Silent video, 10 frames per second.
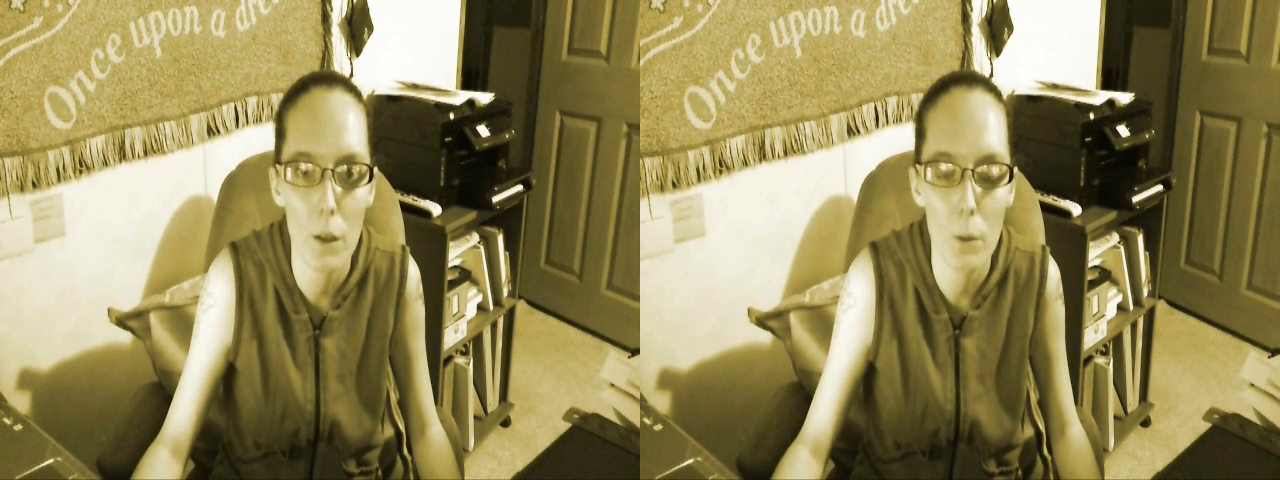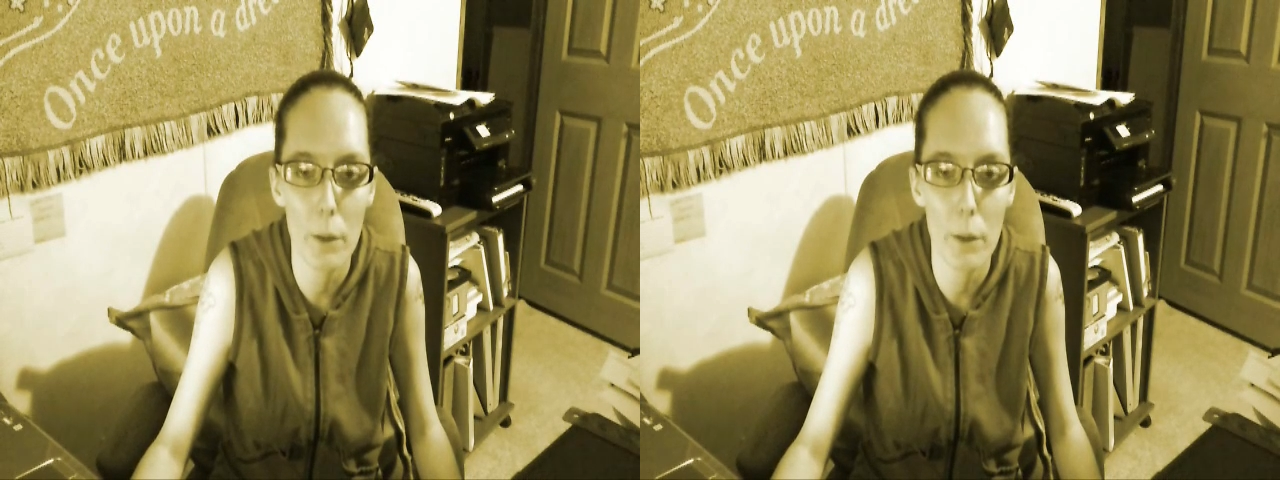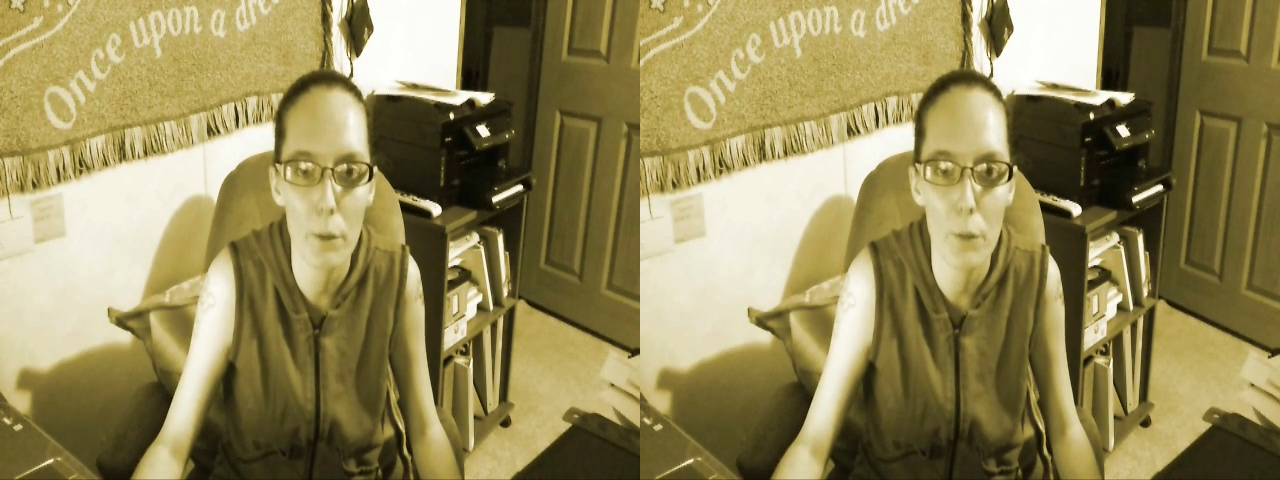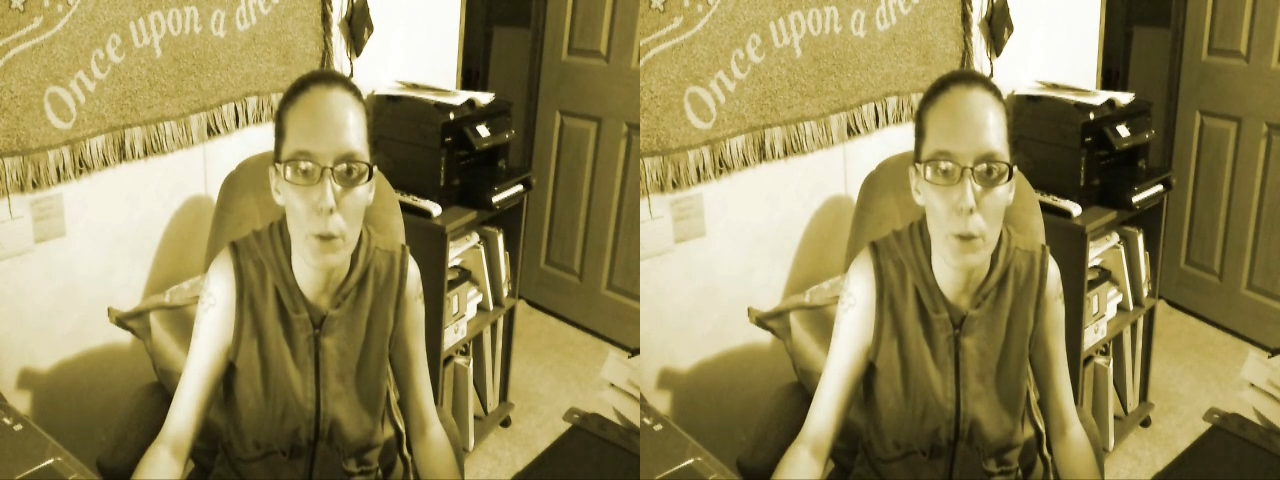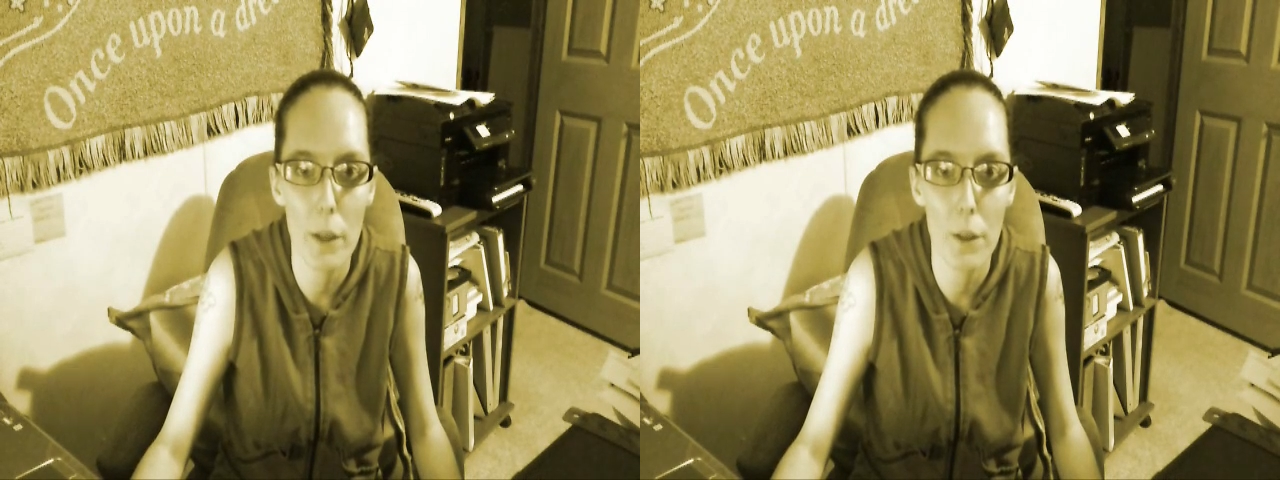quick review
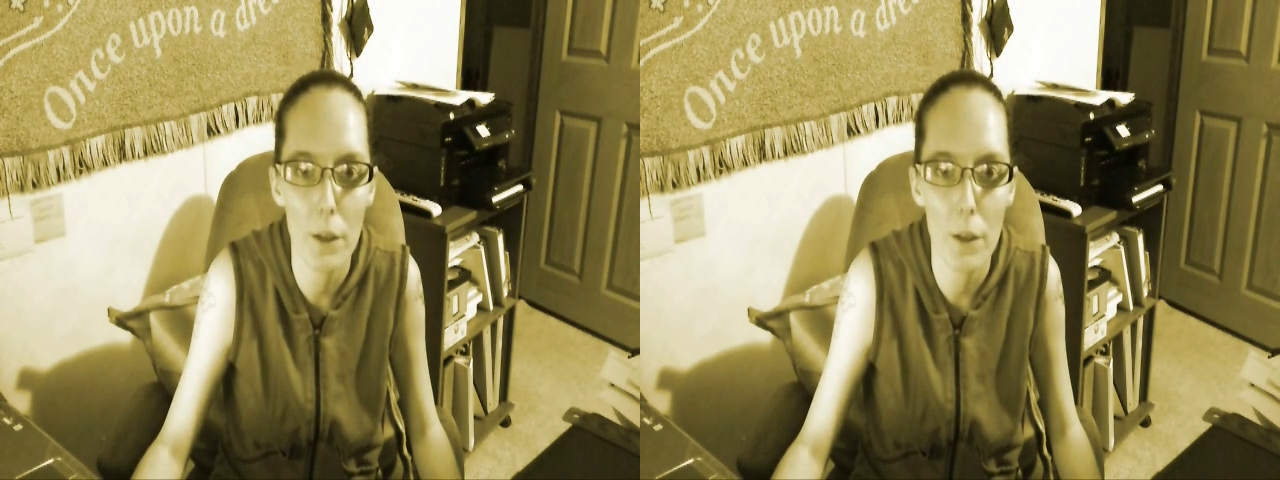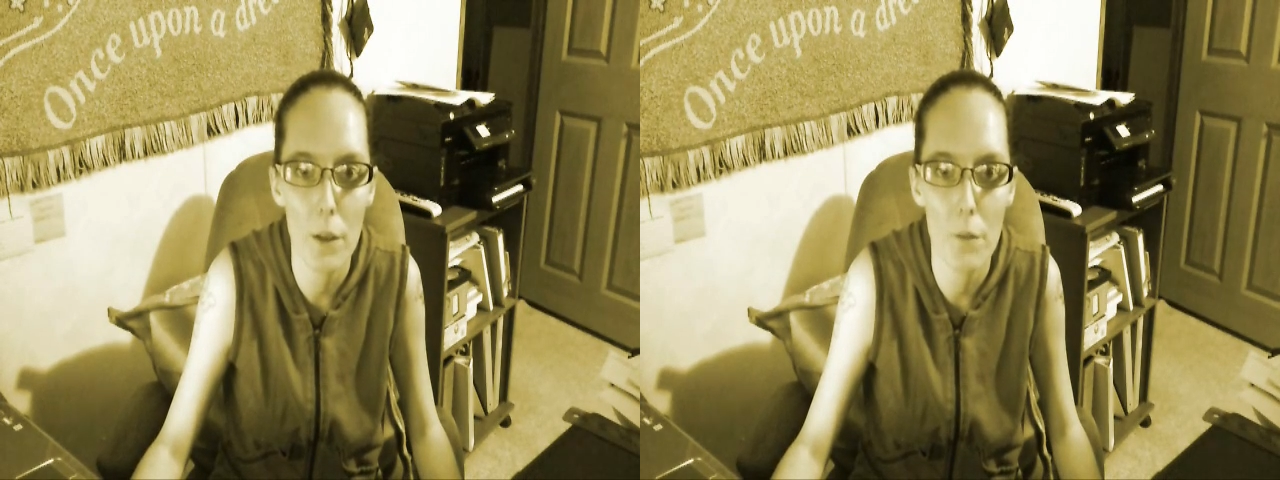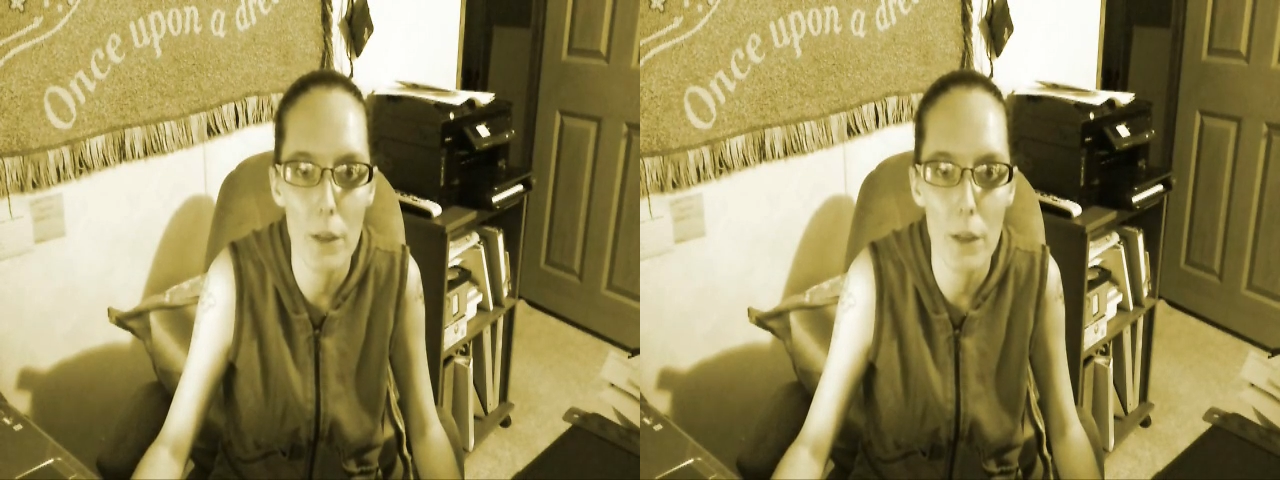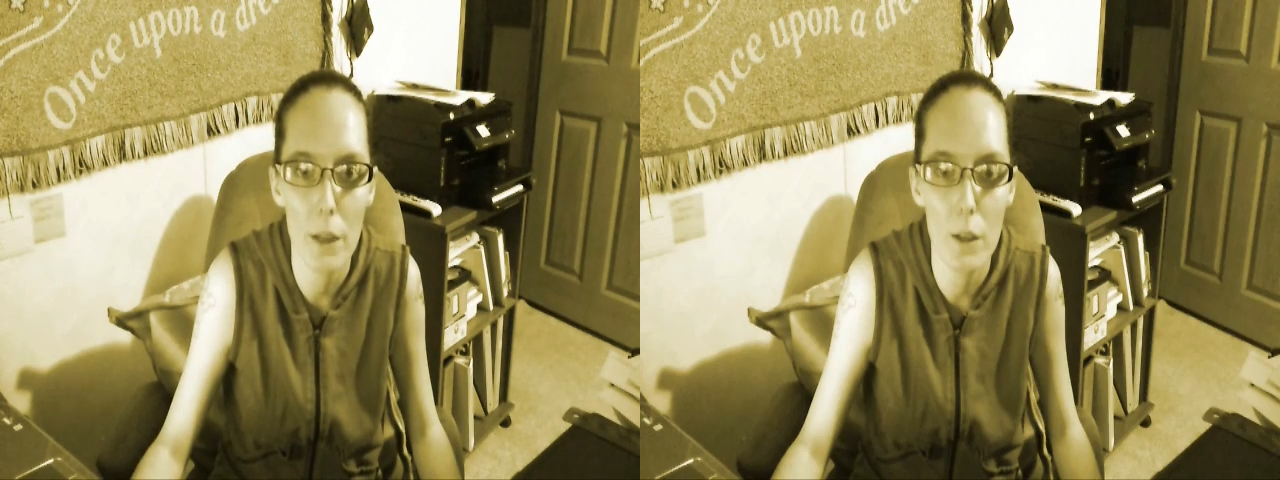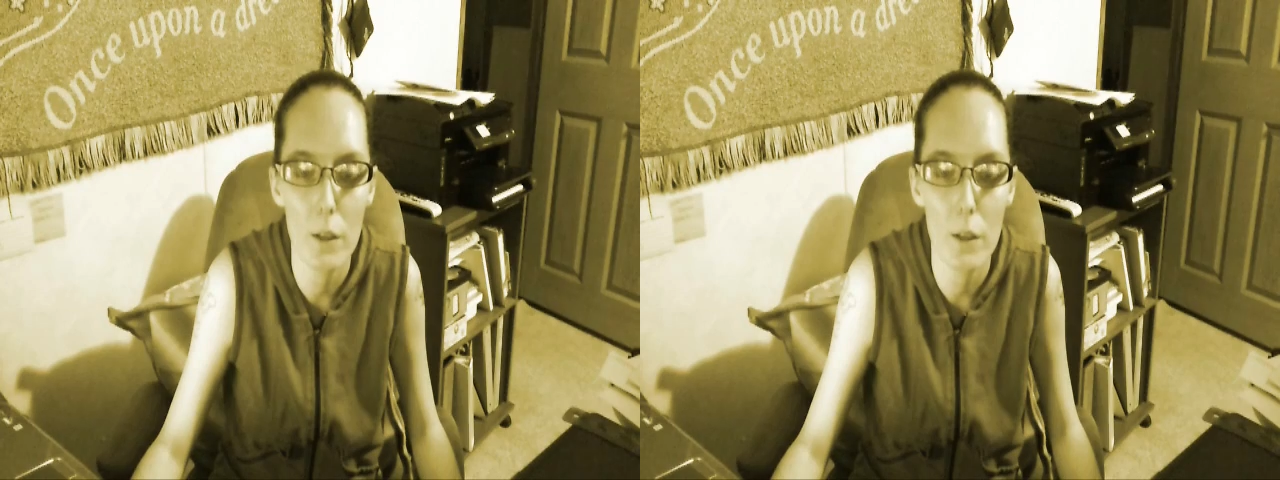here of the